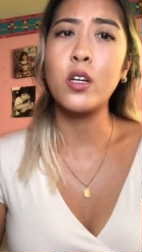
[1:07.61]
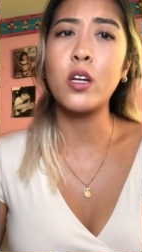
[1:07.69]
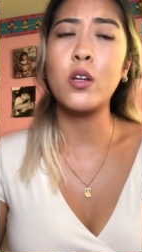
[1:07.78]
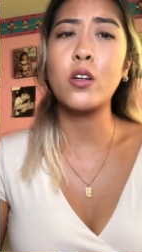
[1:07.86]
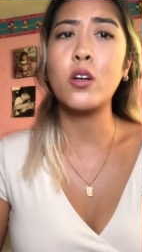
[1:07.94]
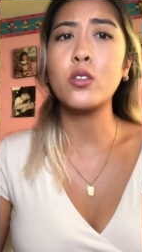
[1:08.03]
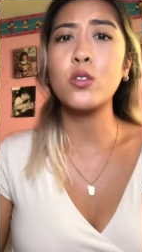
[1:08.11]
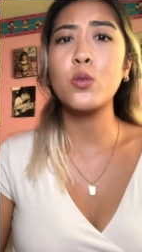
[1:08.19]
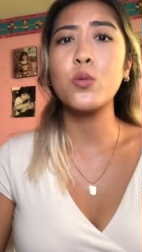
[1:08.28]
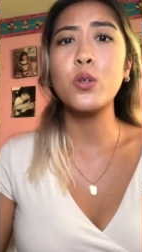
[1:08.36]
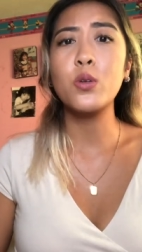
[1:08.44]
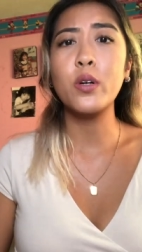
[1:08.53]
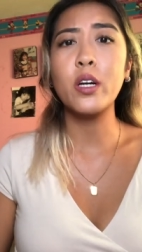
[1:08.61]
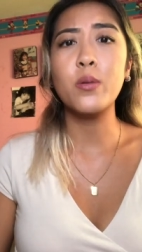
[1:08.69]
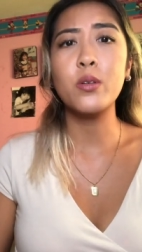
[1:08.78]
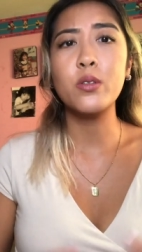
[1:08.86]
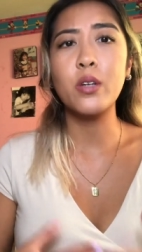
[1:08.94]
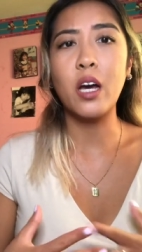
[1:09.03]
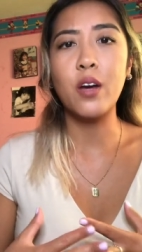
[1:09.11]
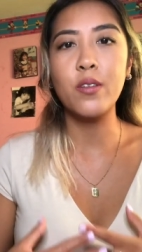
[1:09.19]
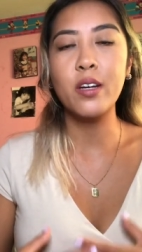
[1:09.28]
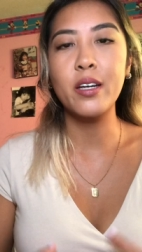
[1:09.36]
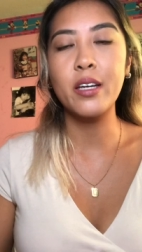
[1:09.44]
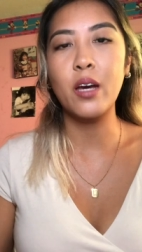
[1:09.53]
And also we were able to have
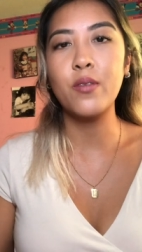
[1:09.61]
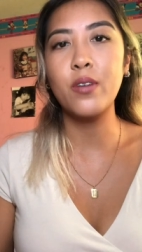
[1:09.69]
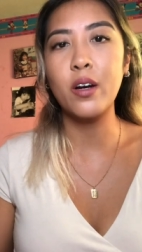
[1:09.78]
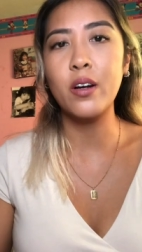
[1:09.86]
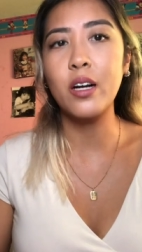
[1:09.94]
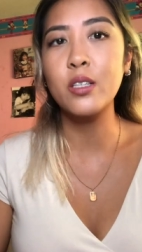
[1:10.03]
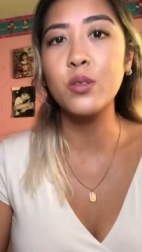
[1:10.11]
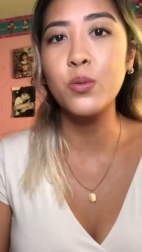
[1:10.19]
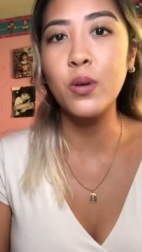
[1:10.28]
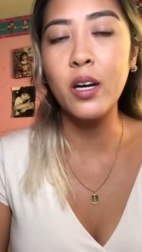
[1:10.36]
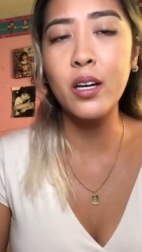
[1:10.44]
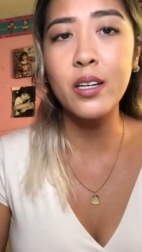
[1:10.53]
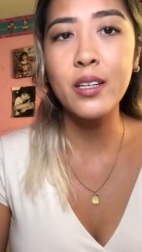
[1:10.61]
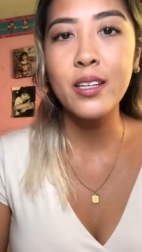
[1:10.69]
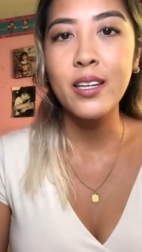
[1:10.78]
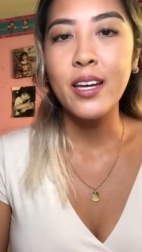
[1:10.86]
a campfire as well